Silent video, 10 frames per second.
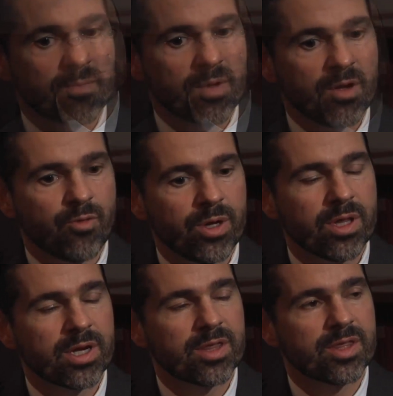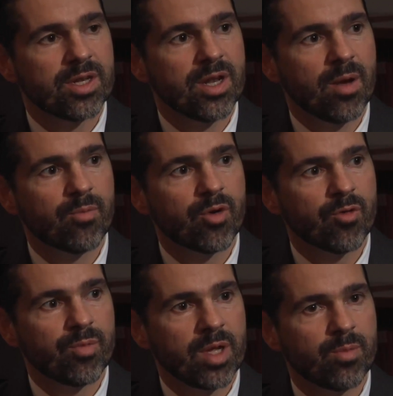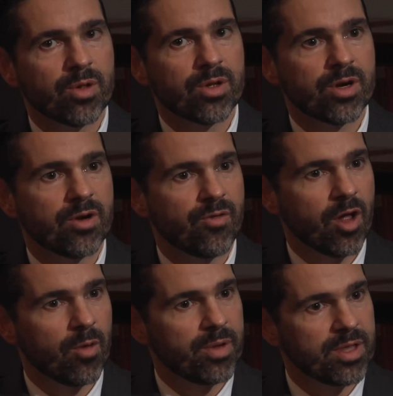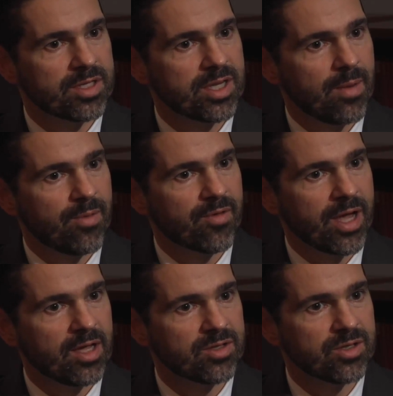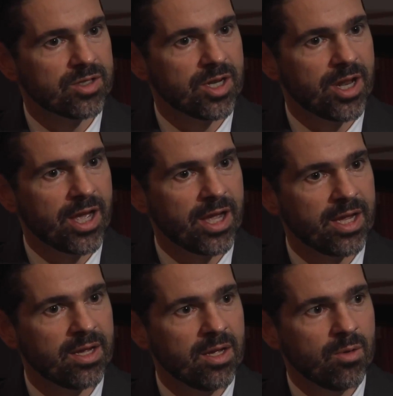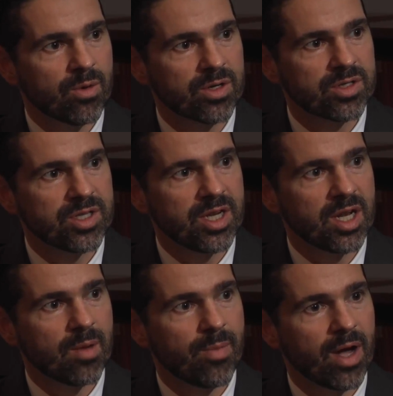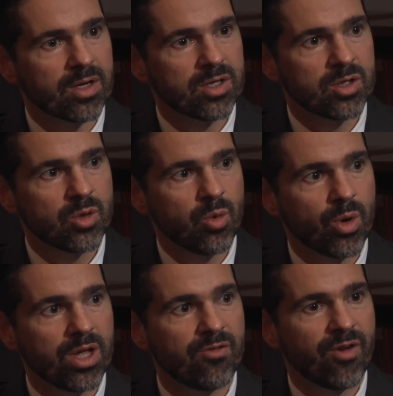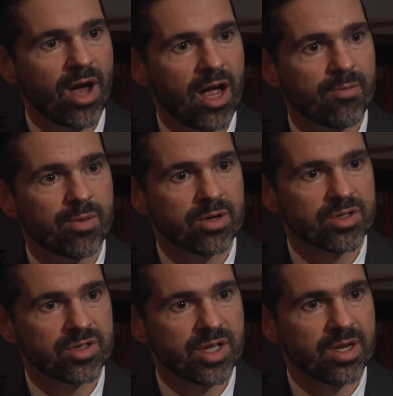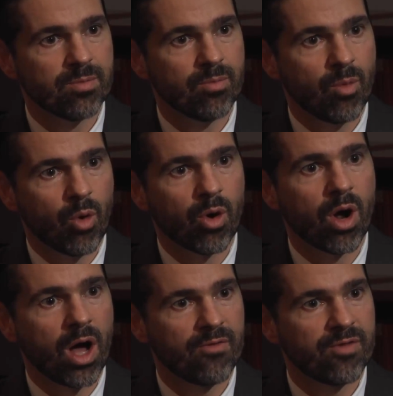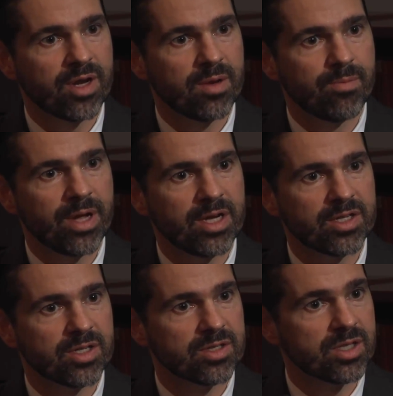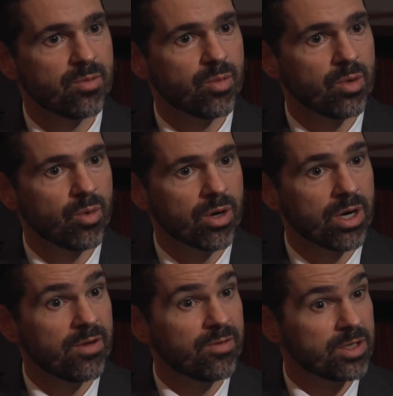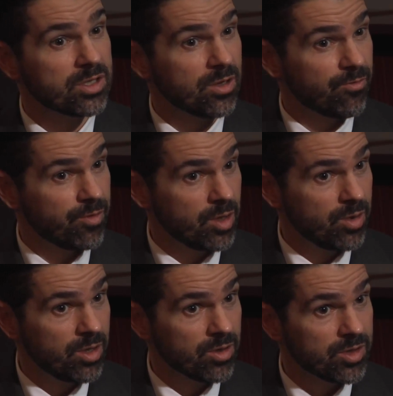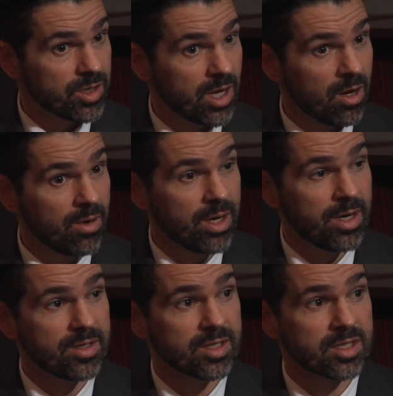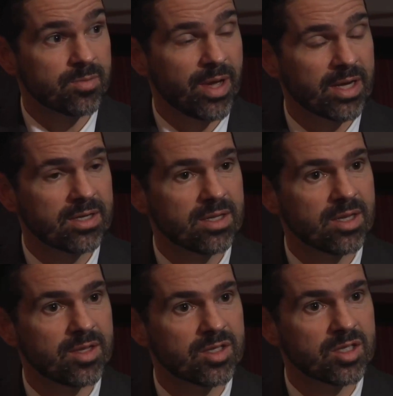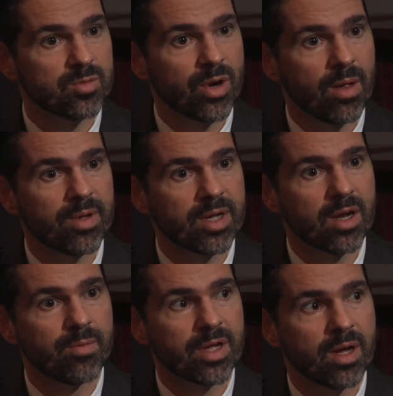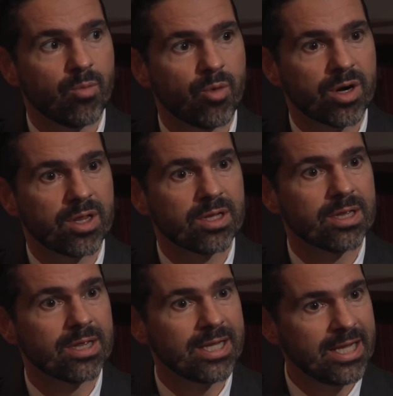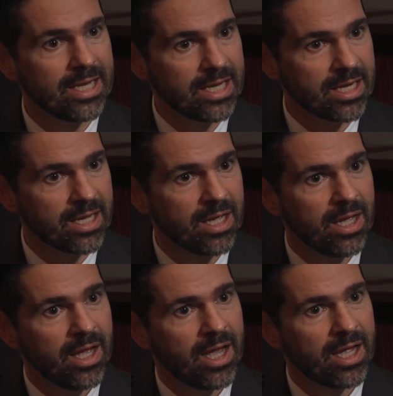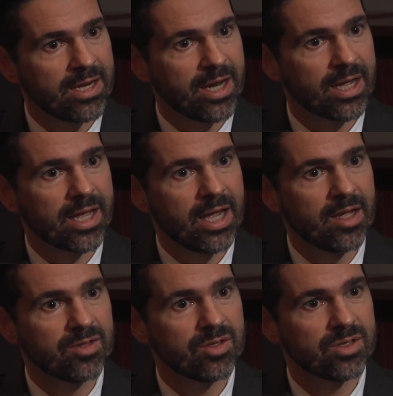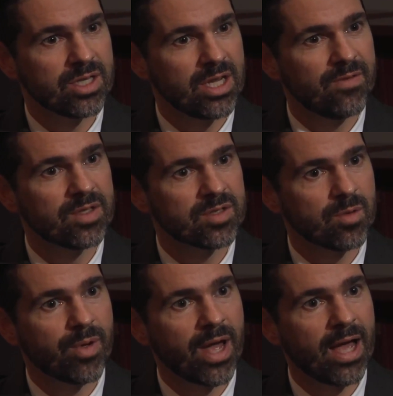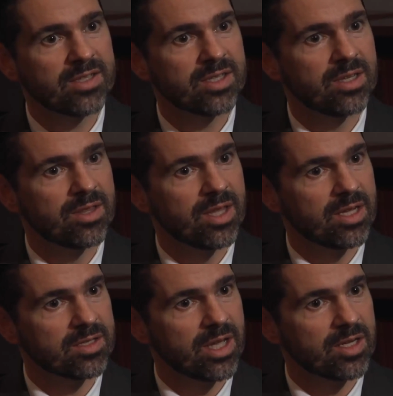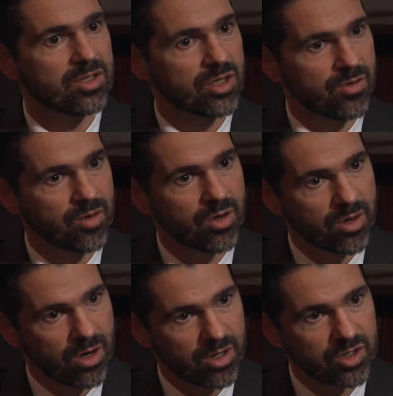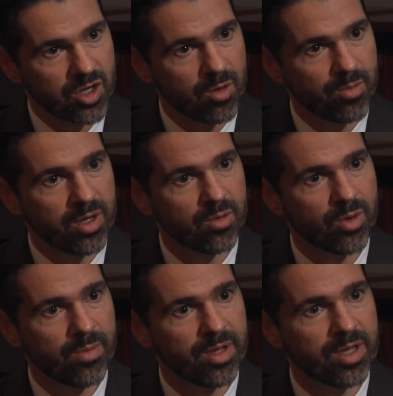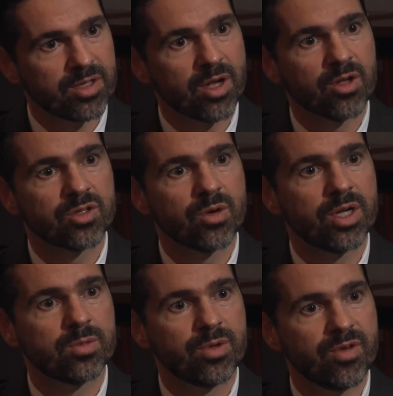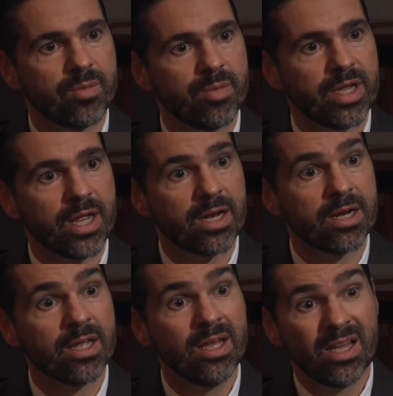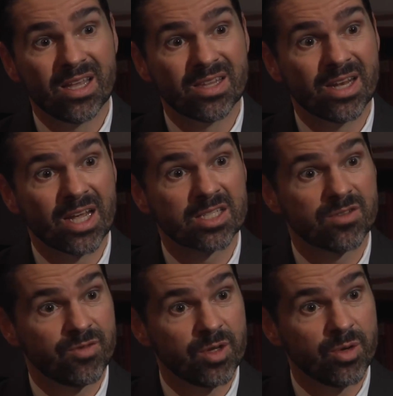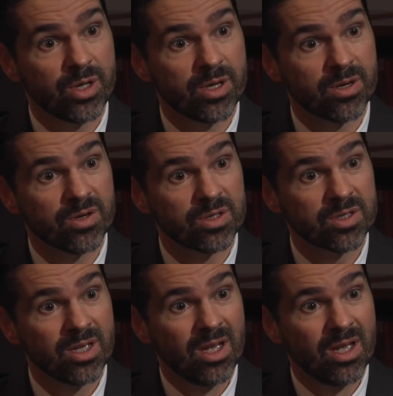If we look at the number of people that are developing this type of cancer today, we're seeing it about 25% more often in patients than we were even just a few years ago, and it's expected that this is probably going to become one of the leading head and neck cancers, and even surpassing things like cervical carcinoma in women that's also HPV mediated in the next few years.